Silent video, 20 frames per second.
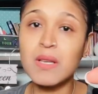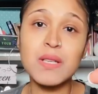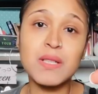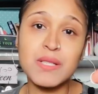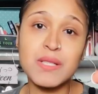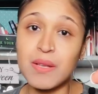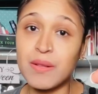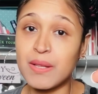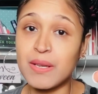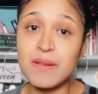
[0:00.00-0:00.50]

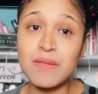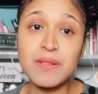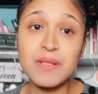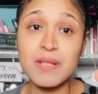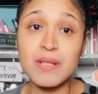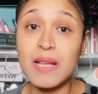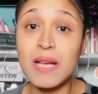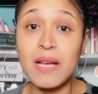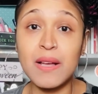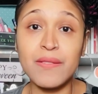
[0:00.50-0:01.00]
So there's
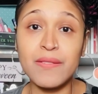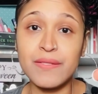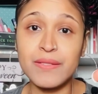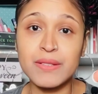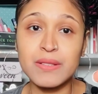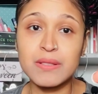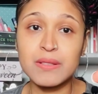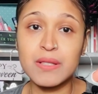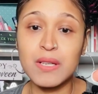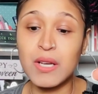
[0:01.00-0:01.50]
love.
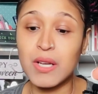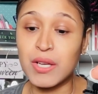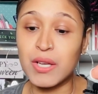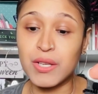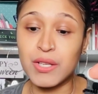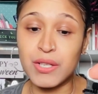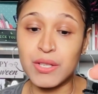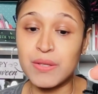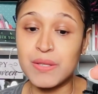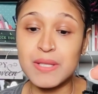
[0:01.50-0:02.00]

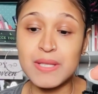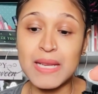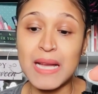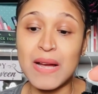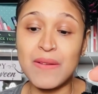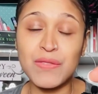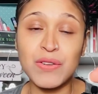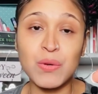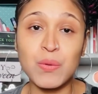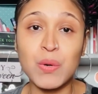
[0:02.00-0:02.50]
You just
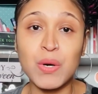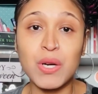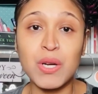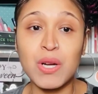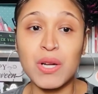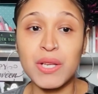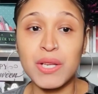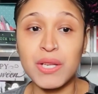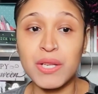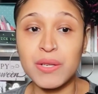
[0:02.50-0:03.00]
have to work
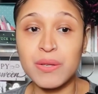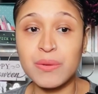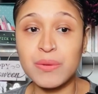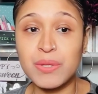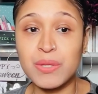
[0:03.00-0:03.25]
on you,